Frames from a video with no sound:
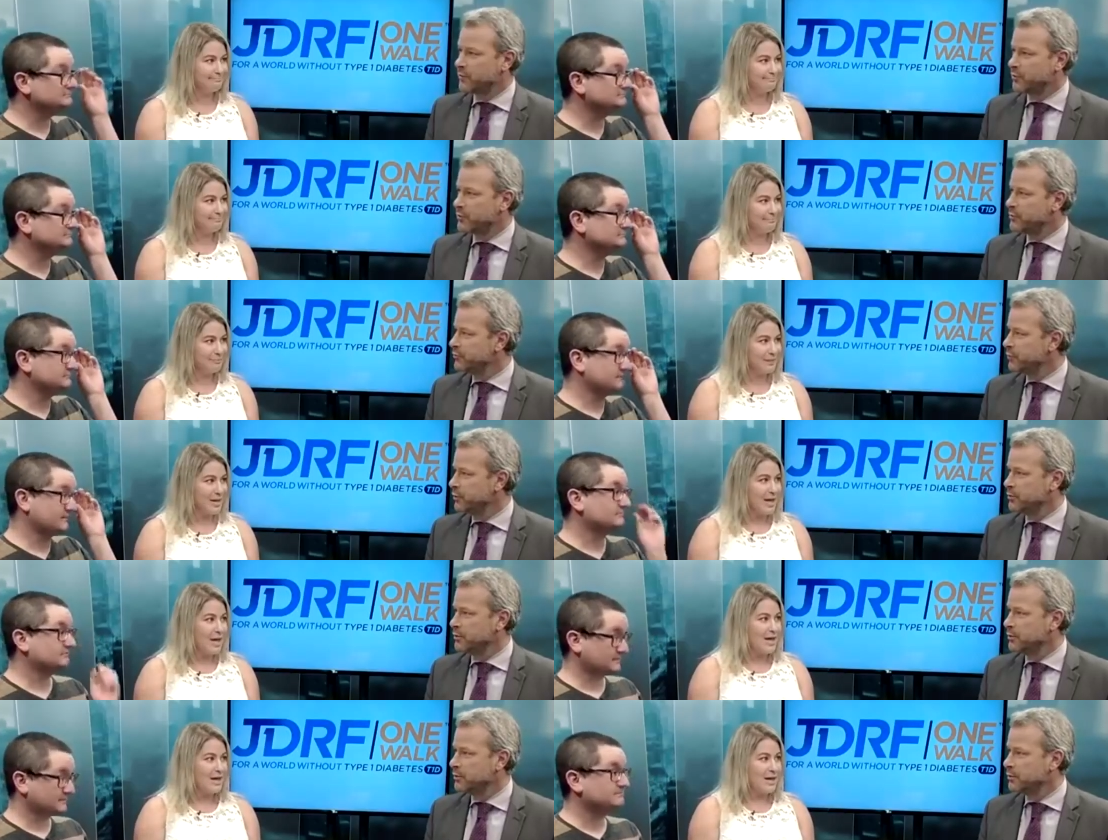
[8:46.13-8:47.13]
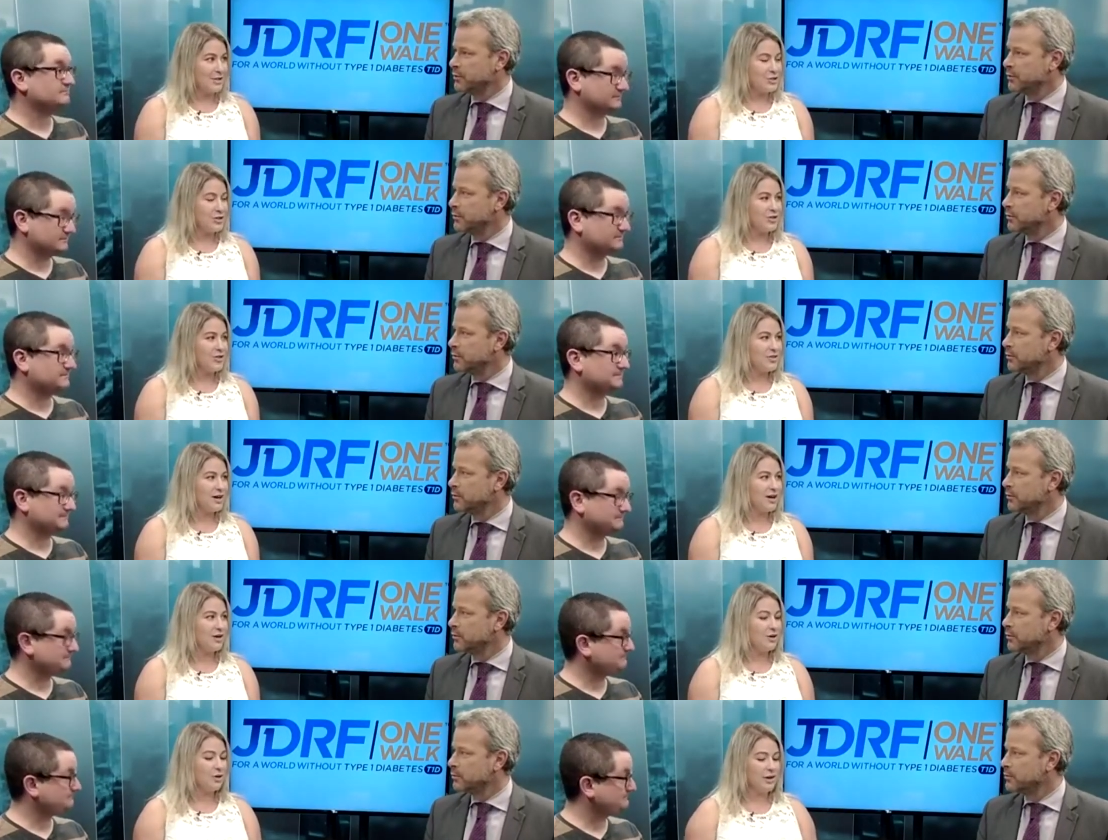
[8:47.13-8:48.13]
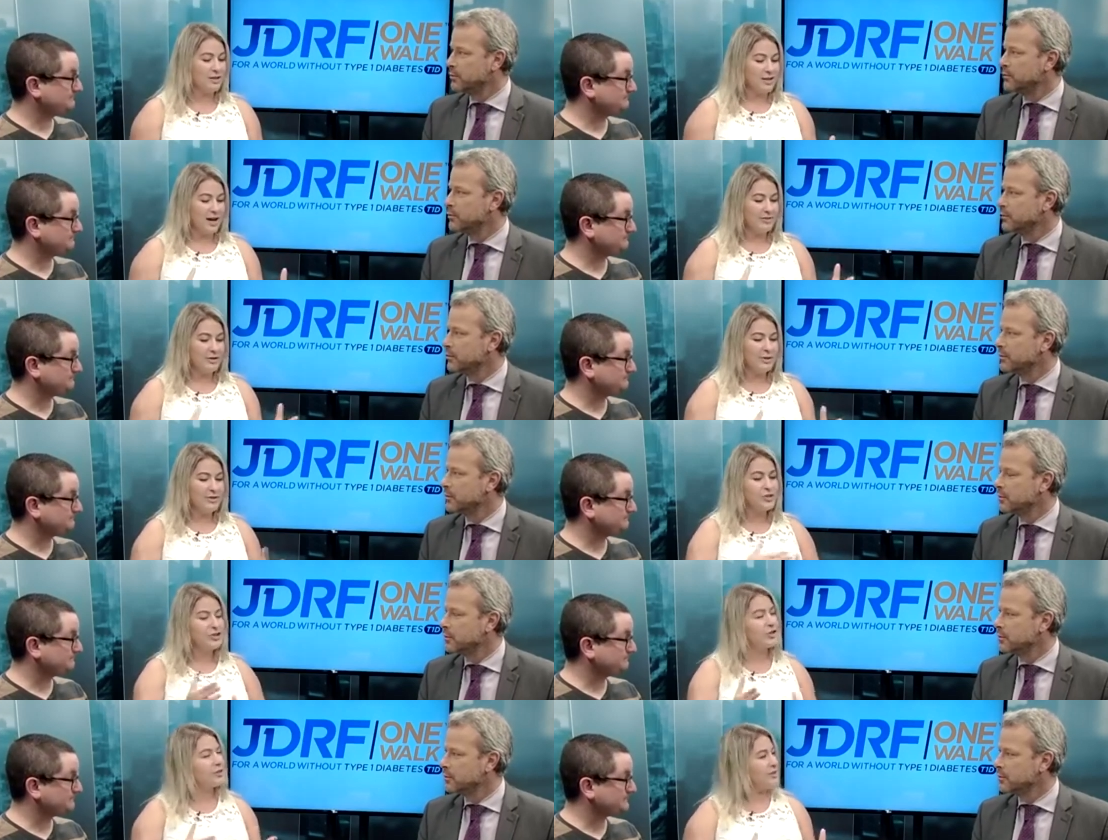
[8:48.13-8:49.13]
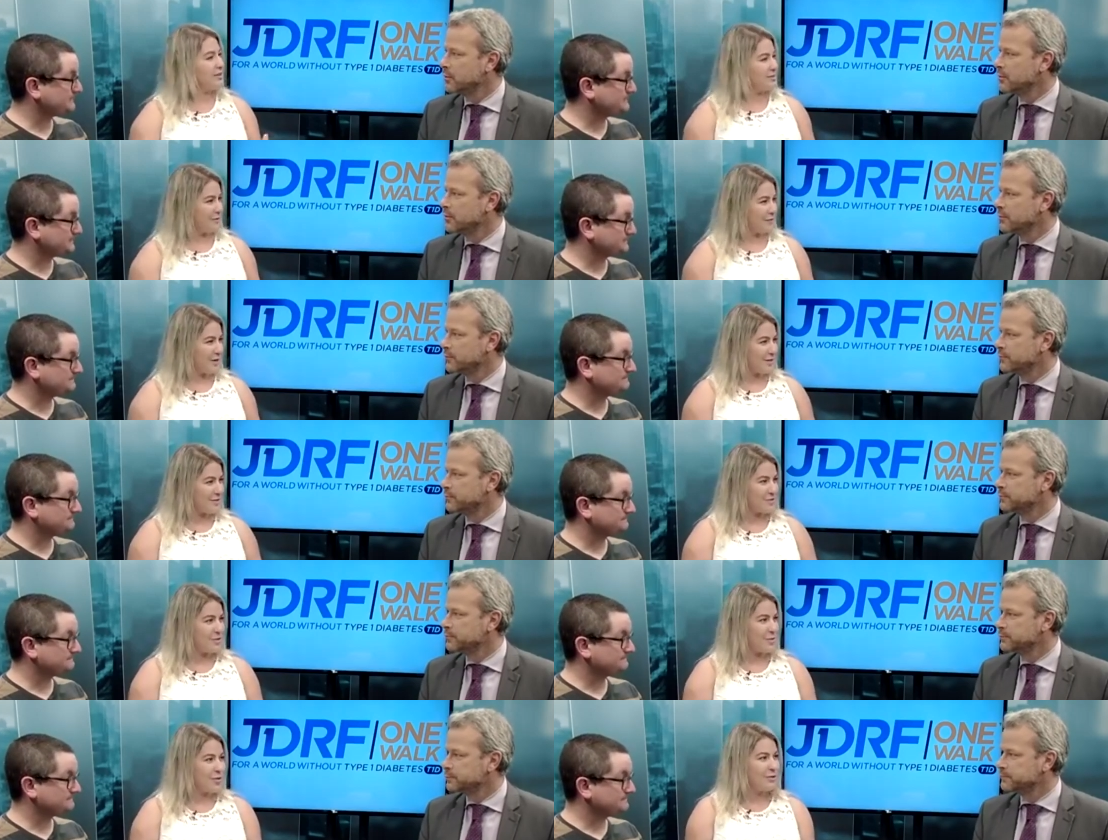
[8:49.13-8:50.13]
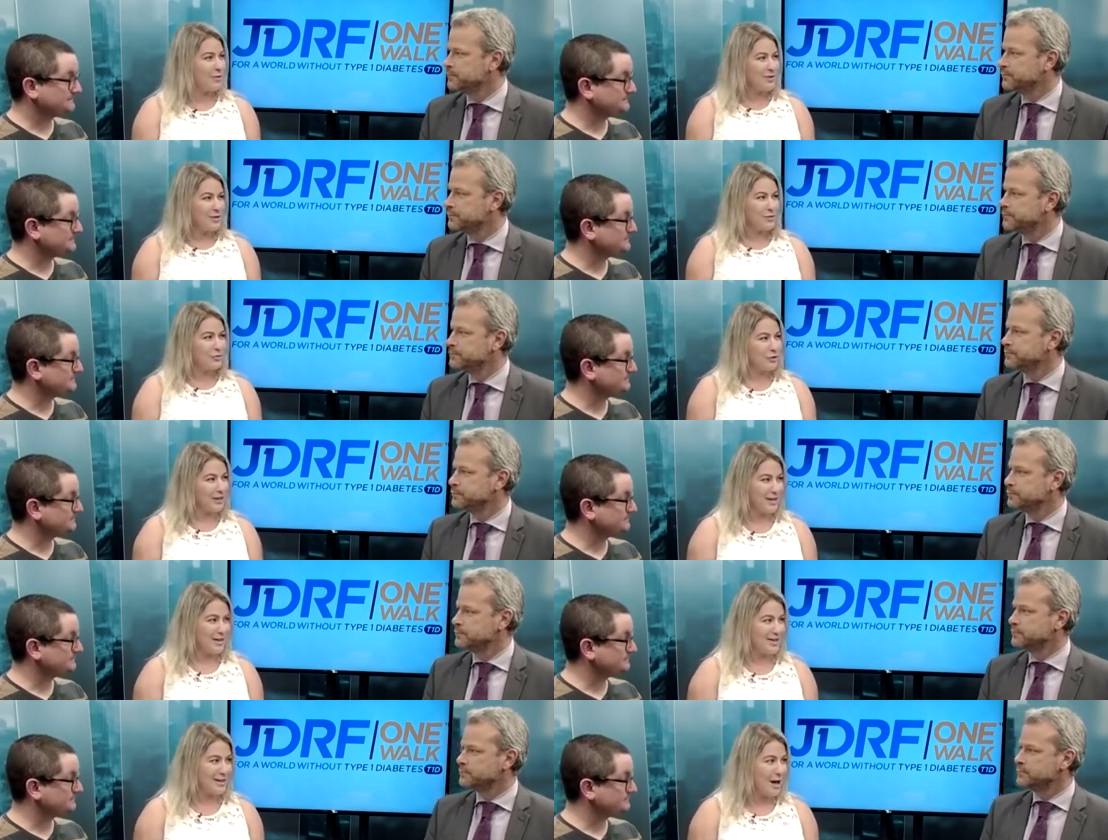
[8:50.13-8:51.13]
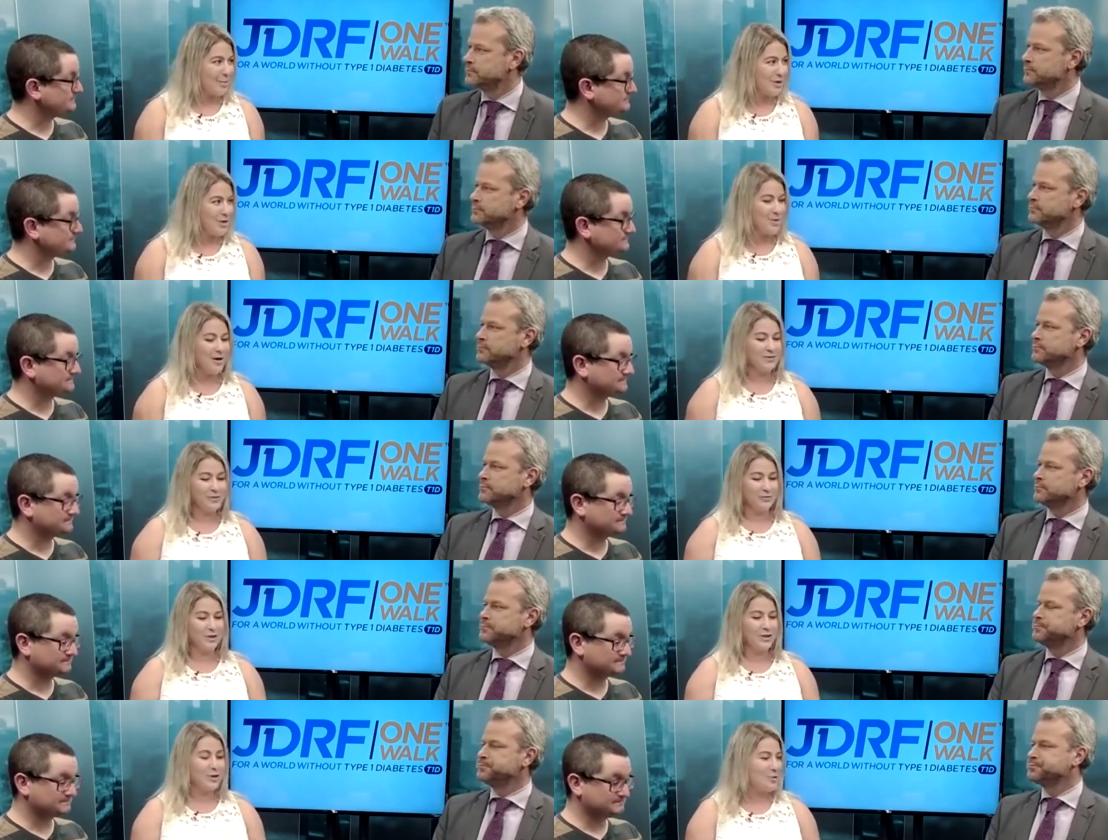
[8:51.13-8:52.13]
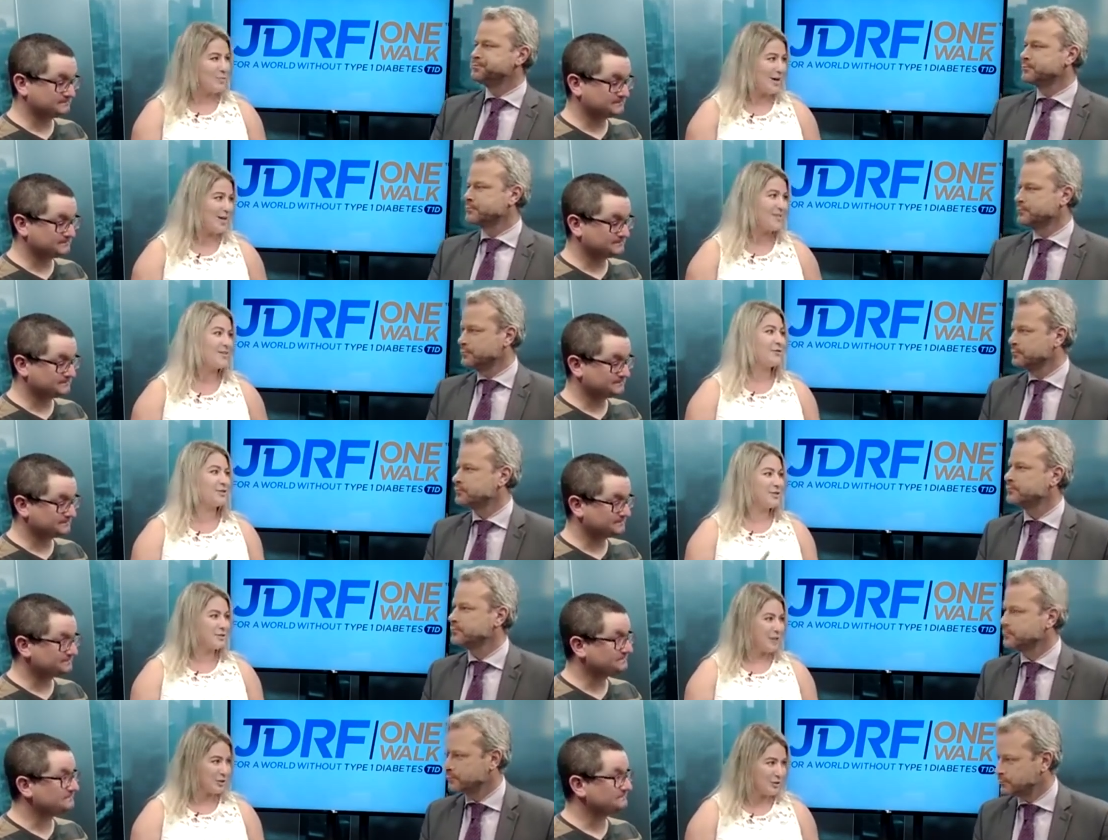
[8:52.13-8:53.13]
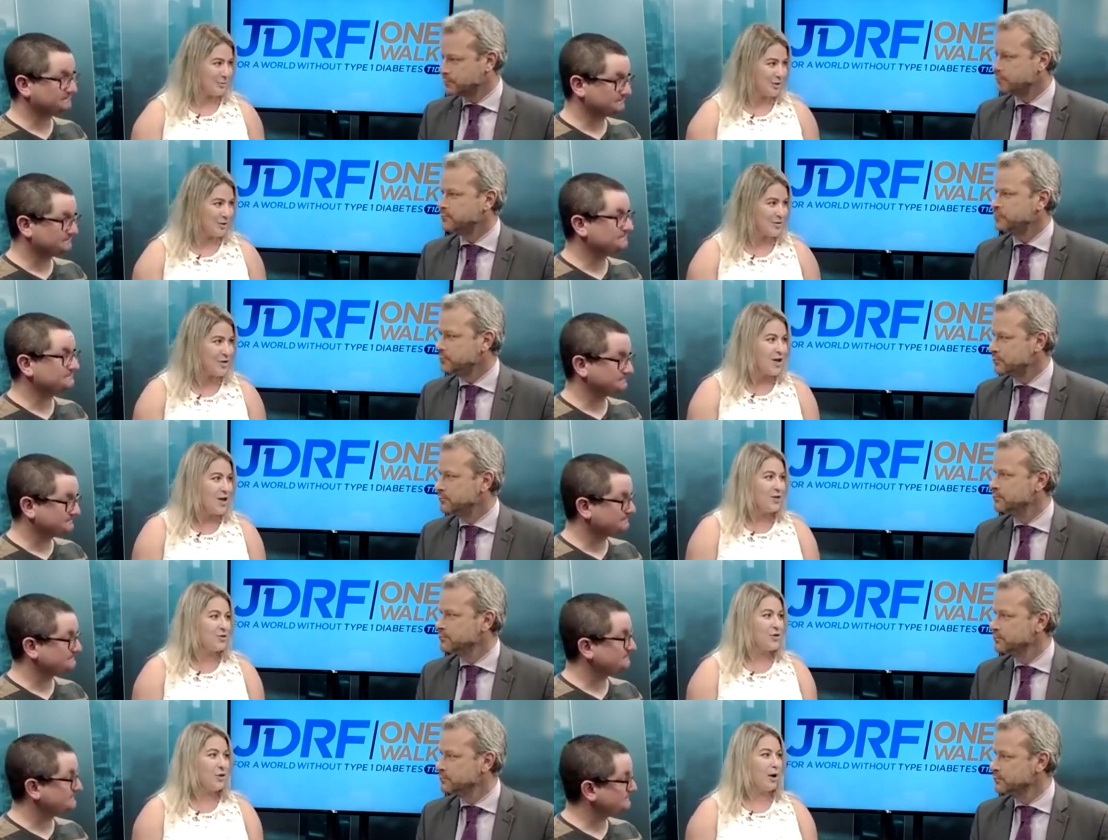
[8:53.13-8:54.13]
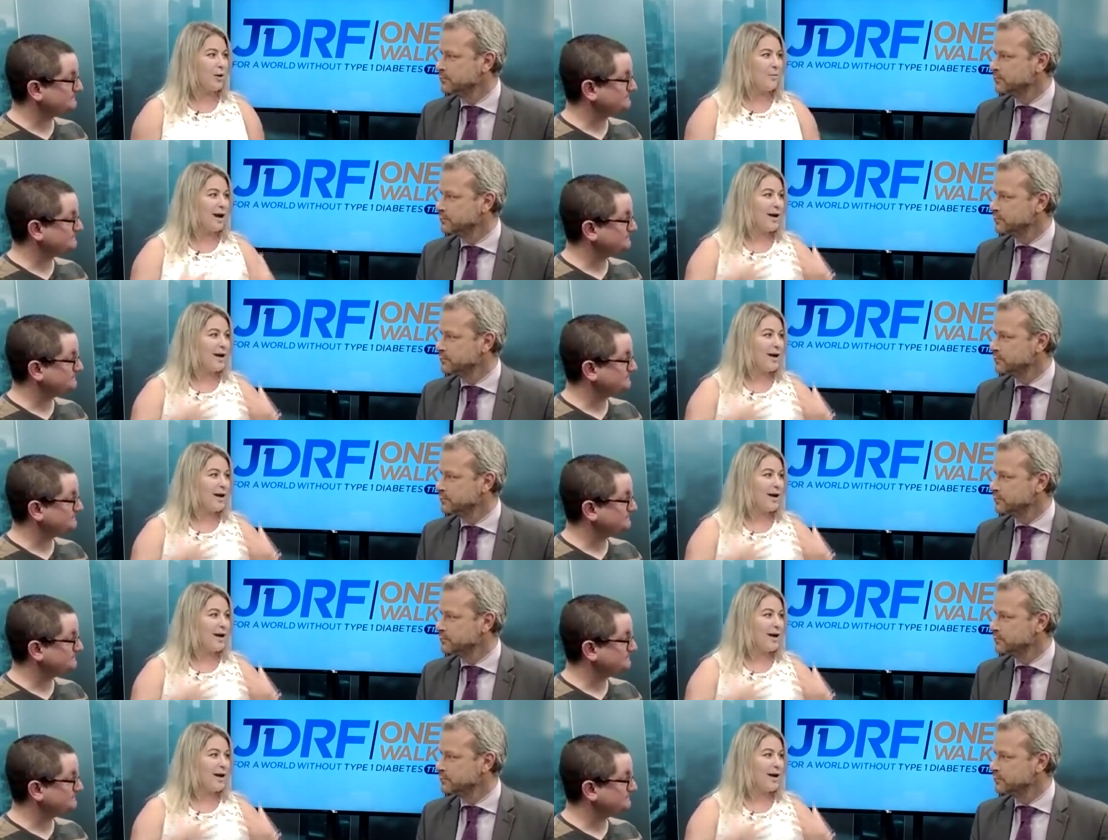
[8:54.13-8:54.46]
Speaker 1: those for you?
Speaker 2: insurance co- everyone's insurance is different, so everyone doesn't realize that, but you have different copays, different deductibles. So while my